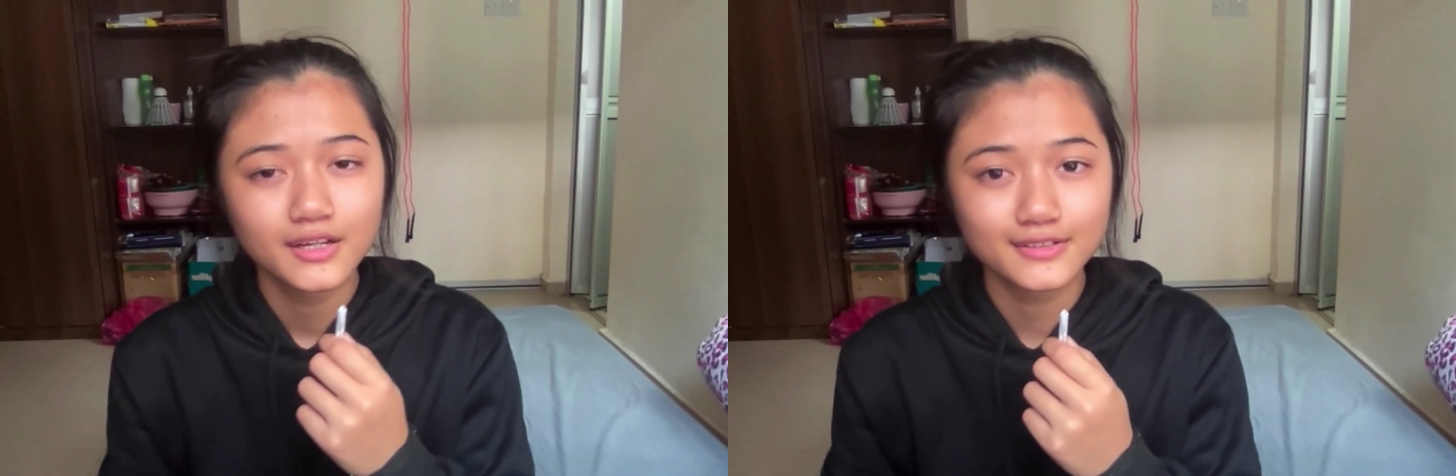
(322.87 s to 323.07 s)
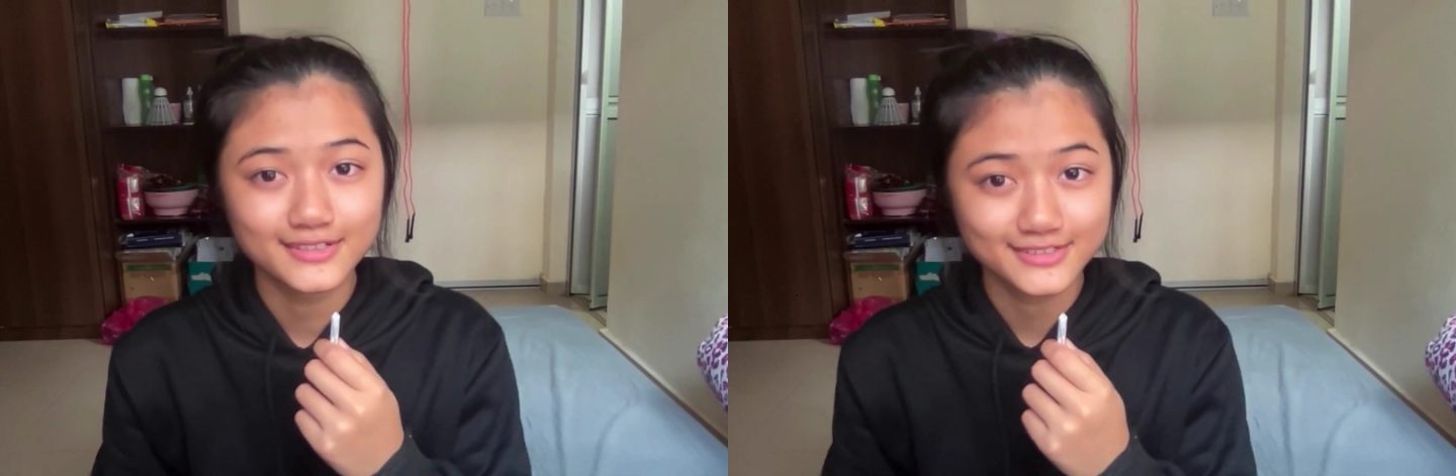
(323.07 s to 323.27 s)

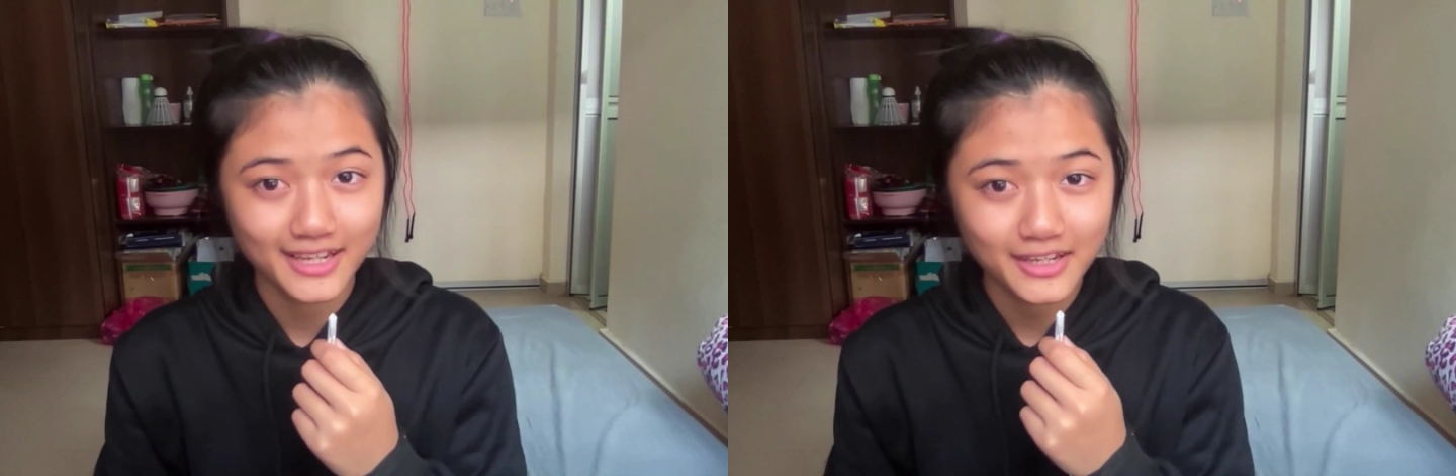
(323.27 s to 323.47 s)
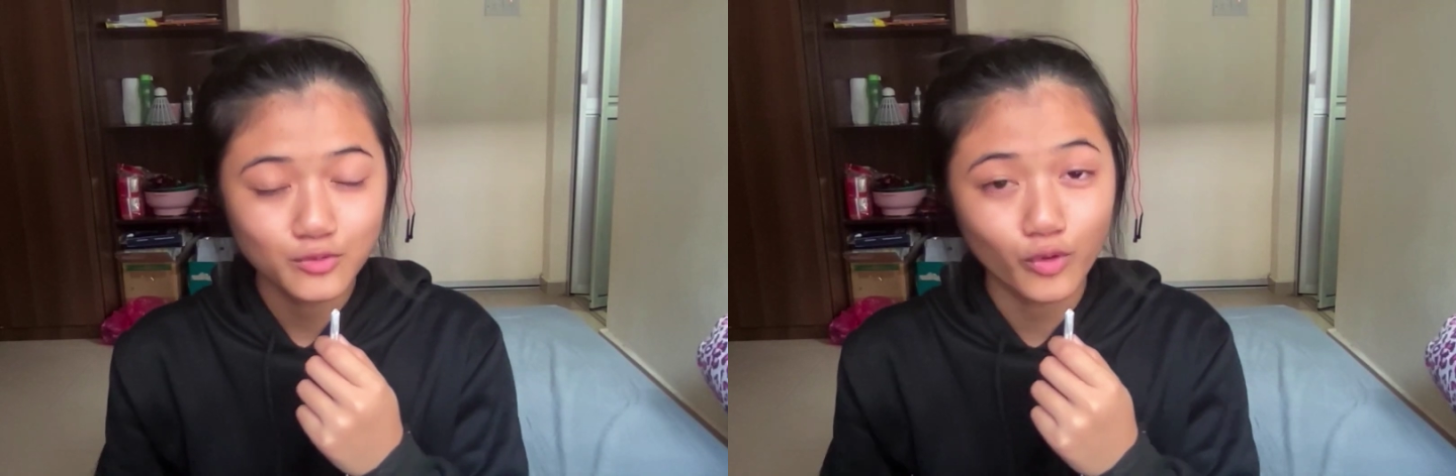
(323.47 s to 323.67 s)
The
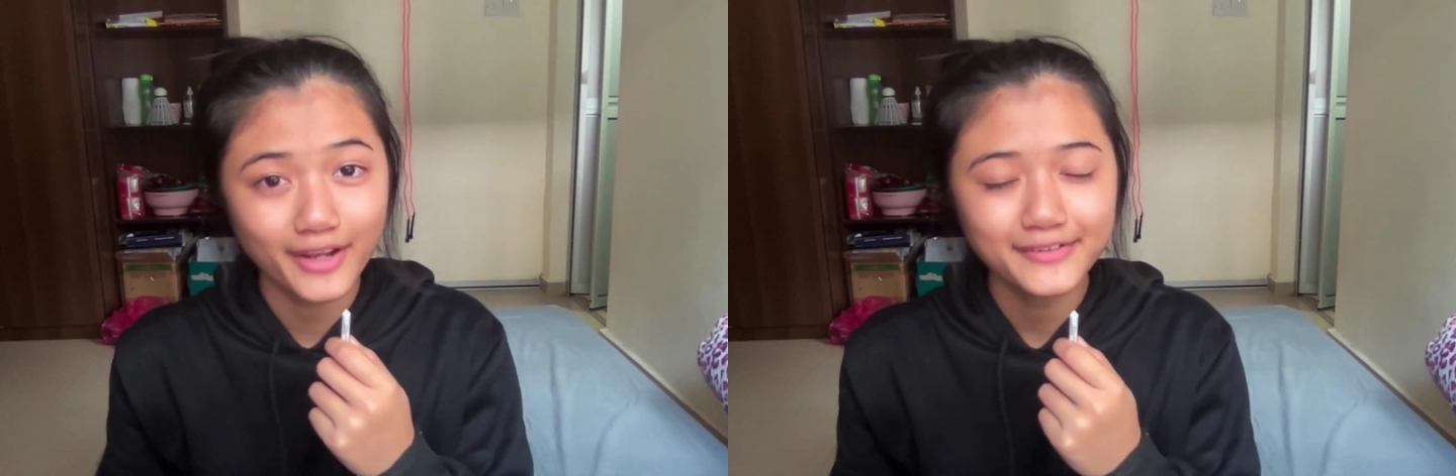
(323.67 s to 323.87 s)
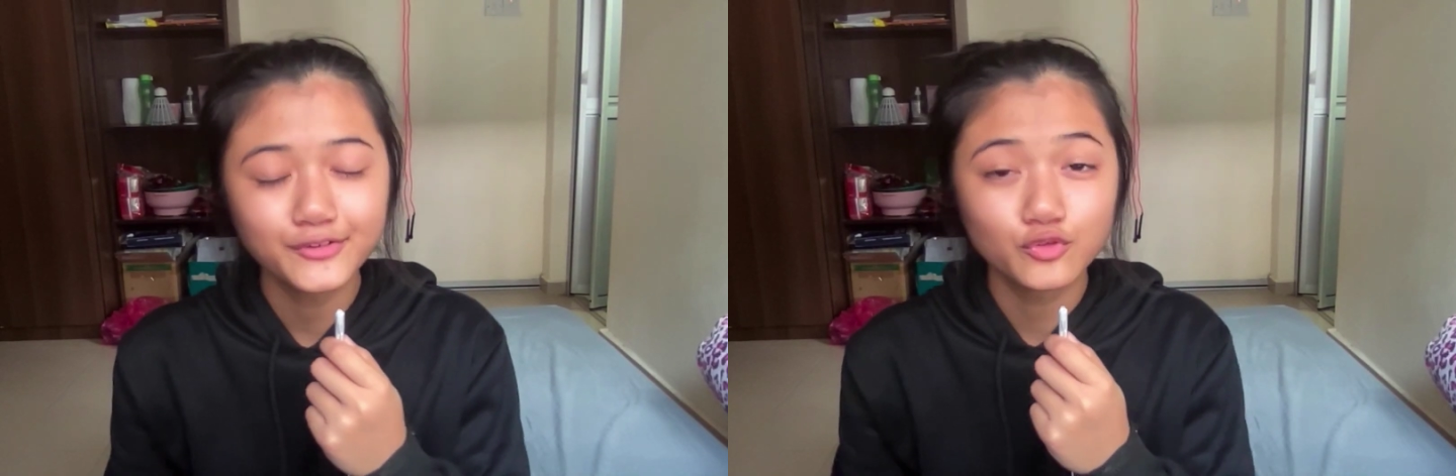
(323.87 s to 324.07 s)
second
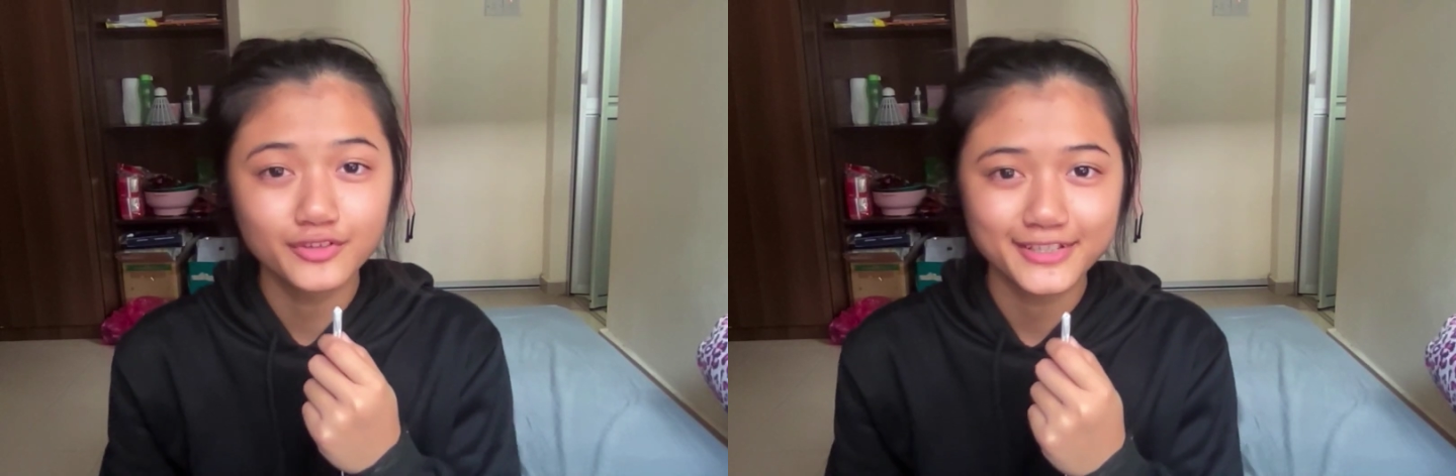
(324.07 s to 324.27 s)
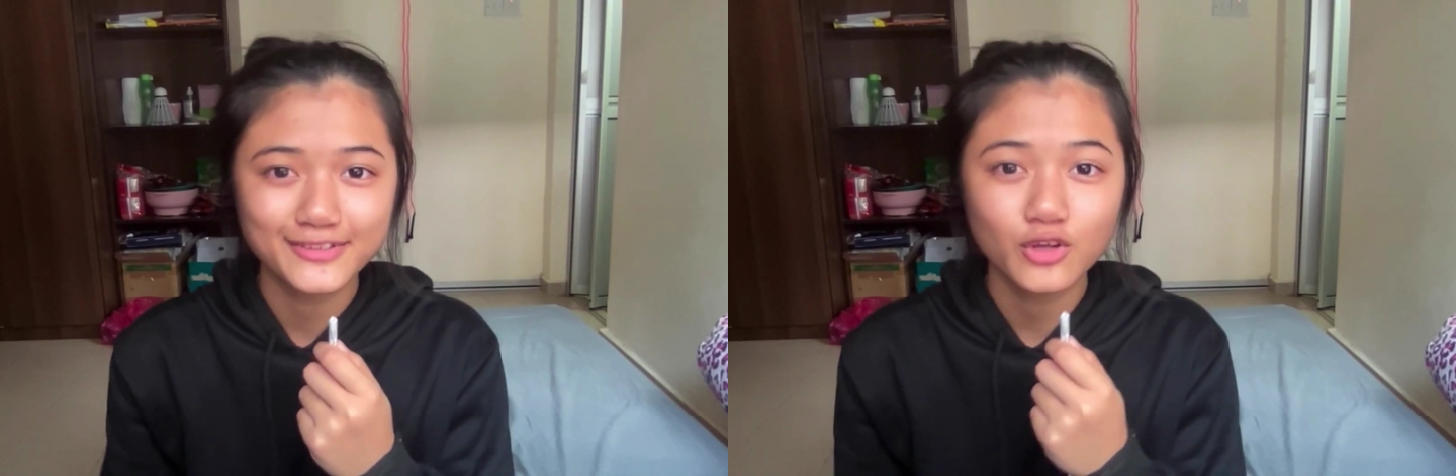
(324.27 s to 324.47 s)
one, you'll
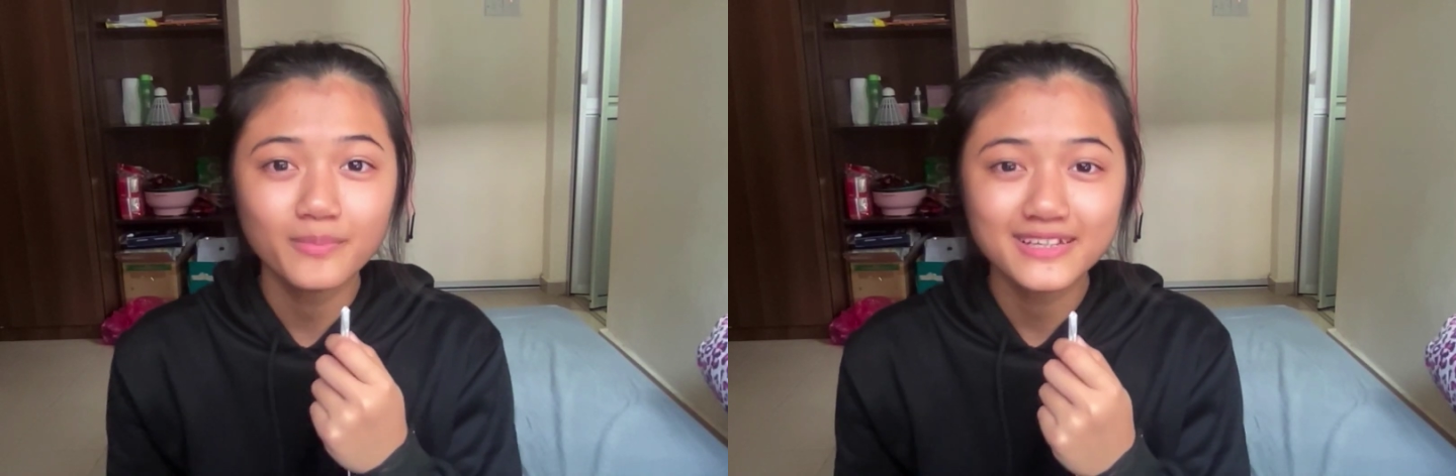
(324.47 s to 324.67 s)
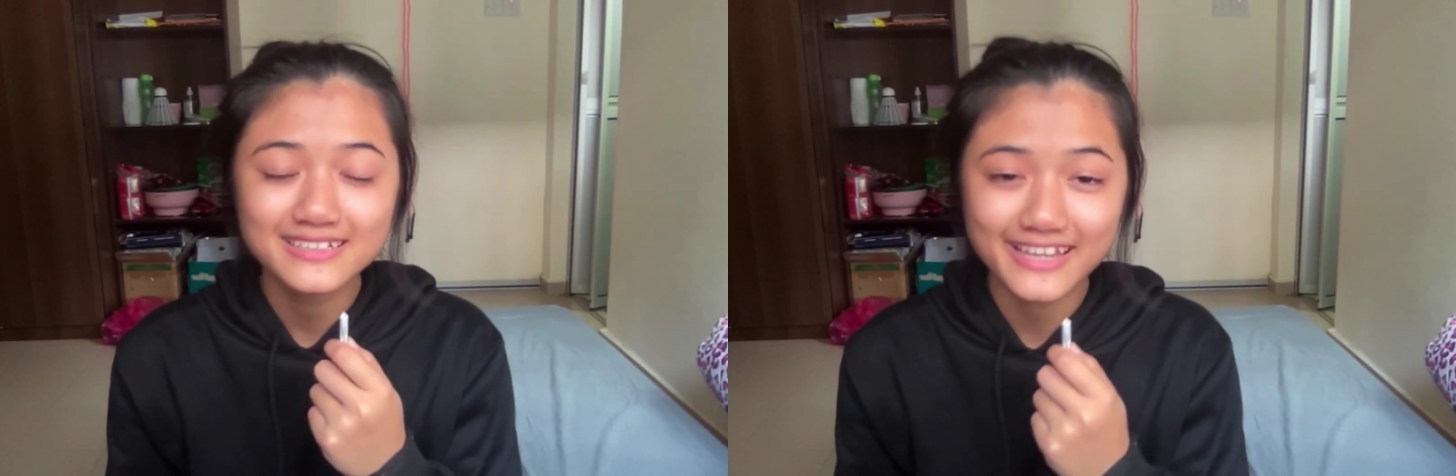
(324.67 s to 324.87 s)
need
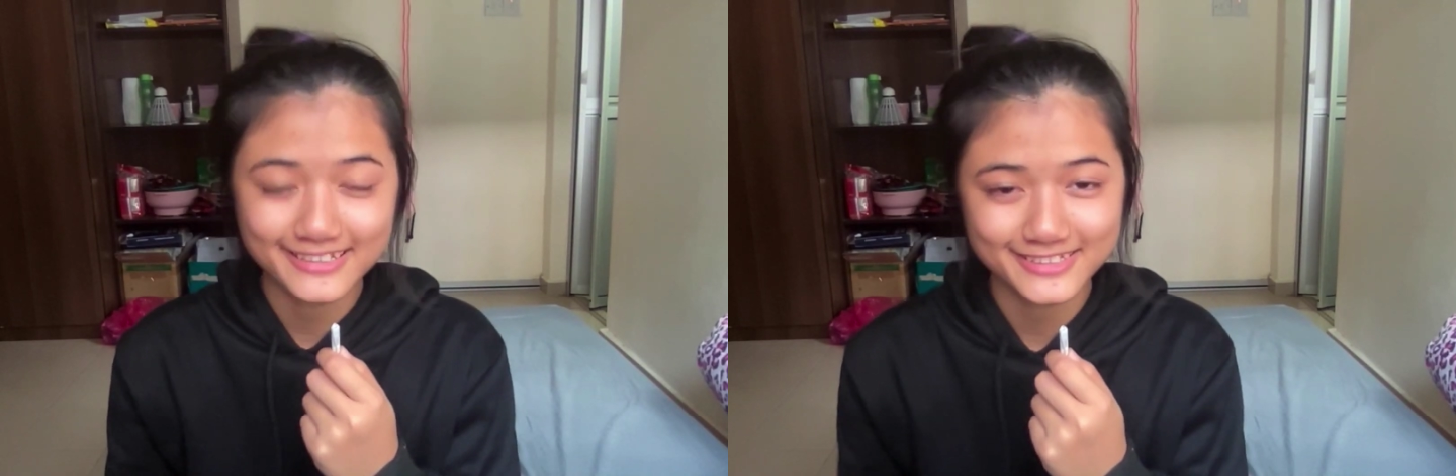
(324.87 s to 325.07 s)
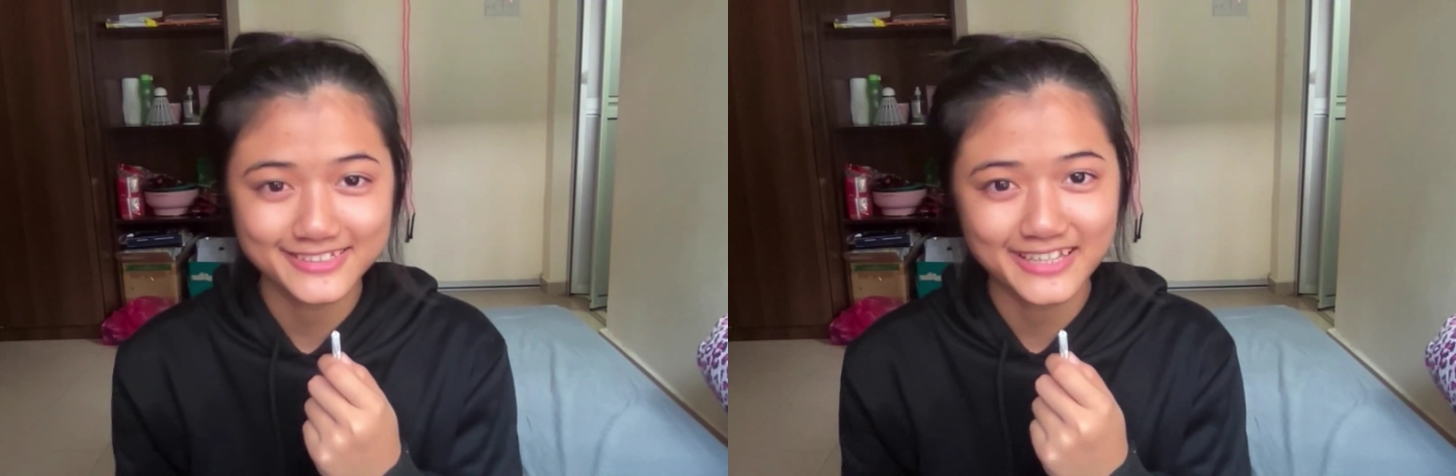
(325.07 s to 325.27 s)
topical
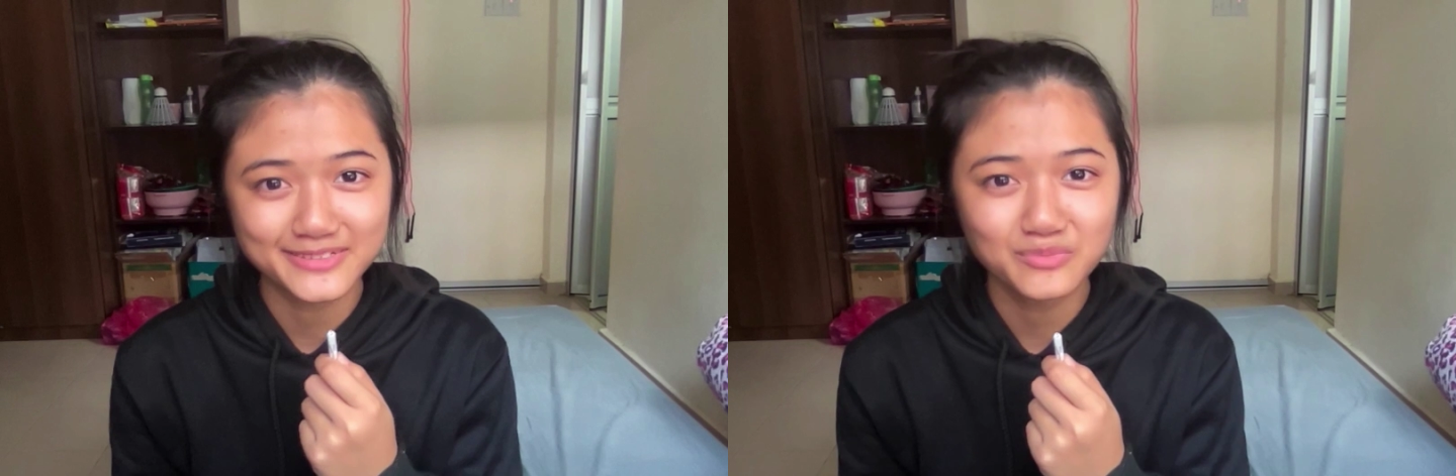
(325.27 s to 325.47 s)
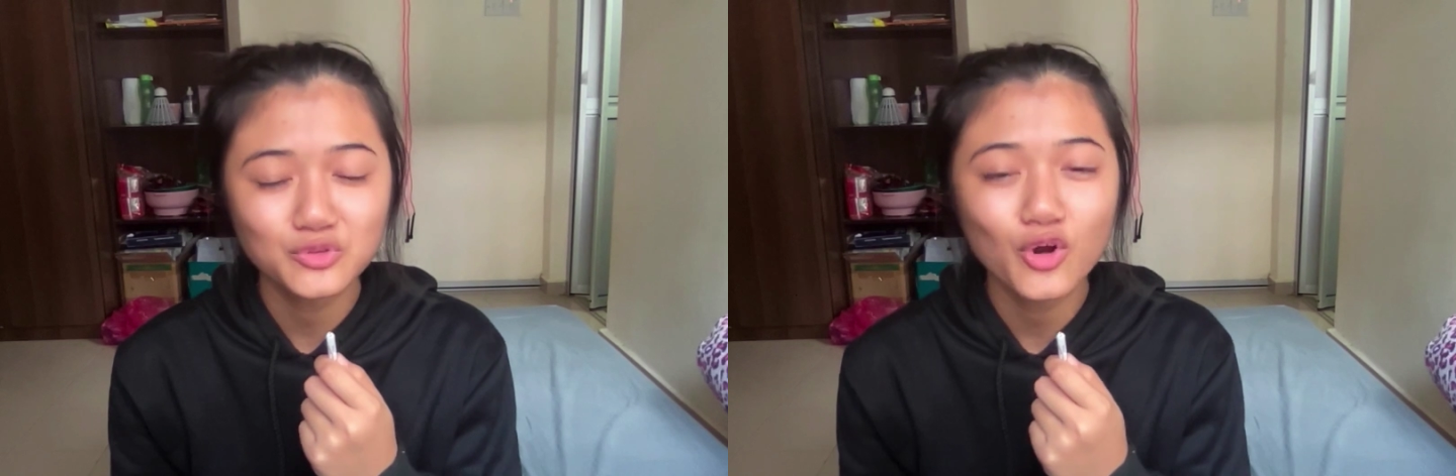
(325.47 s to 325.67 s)
exercise
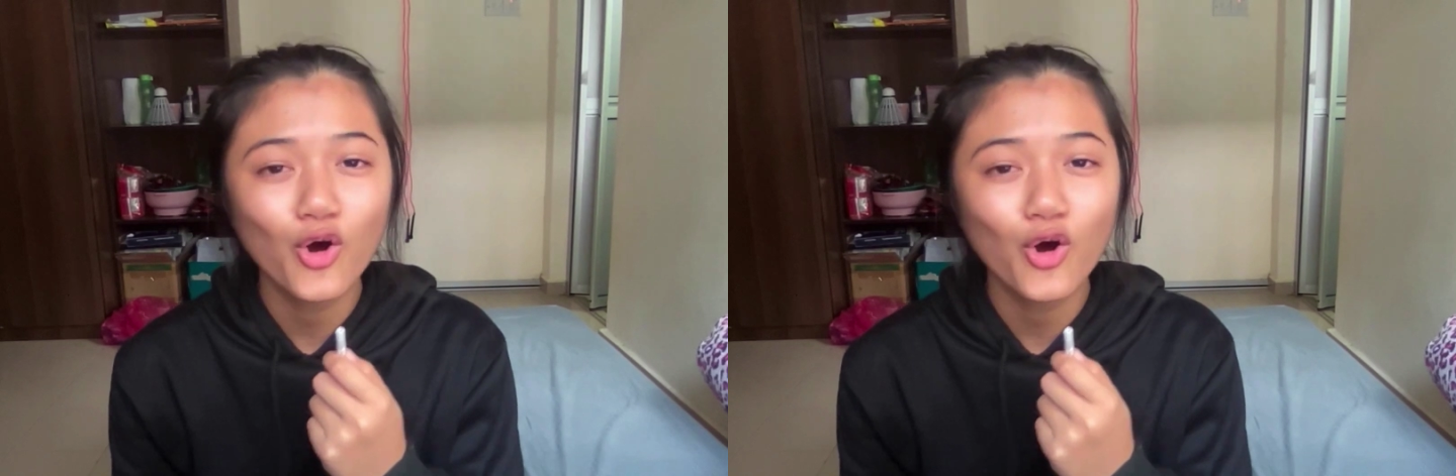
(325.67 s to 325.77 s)
book